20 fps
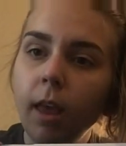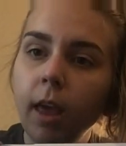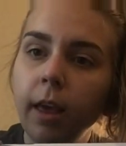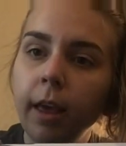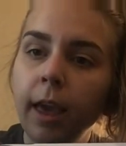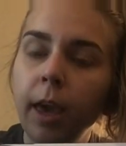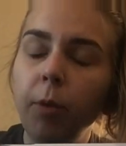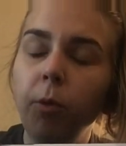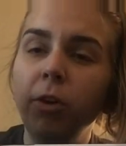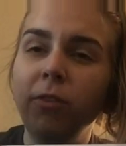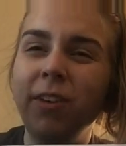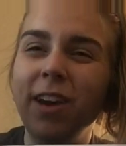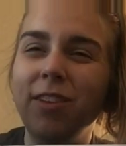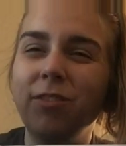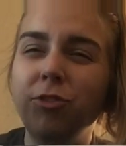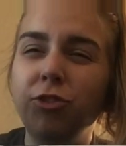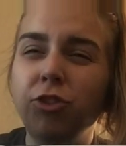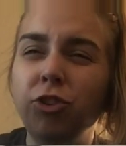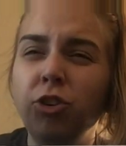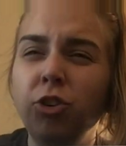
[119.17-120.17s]
Okay, well, if I have
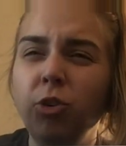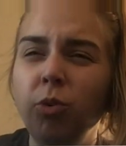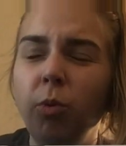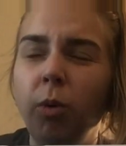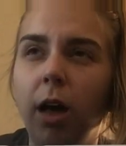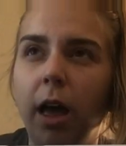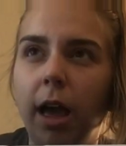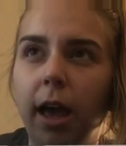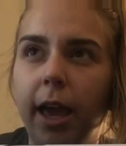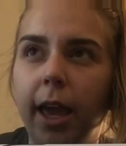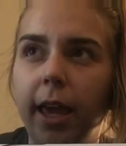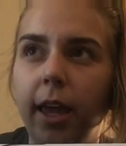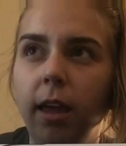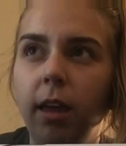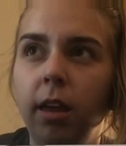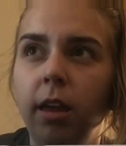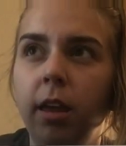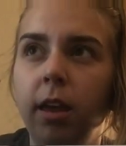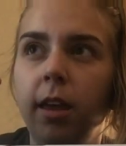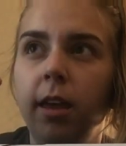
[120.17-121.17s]
2y,
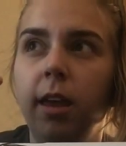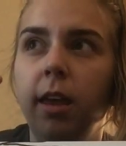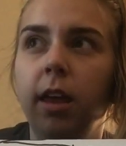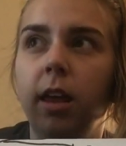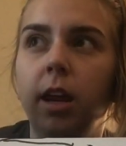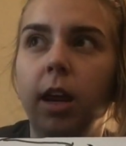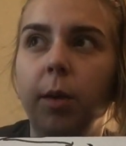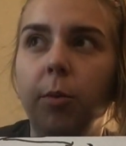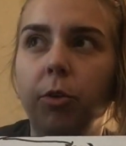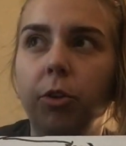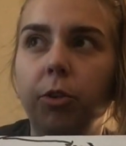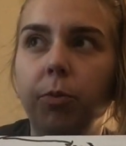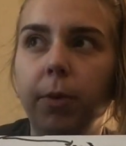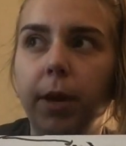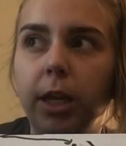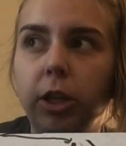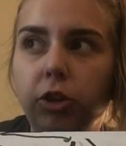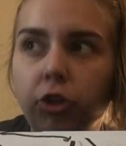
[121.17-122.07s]
and I multiply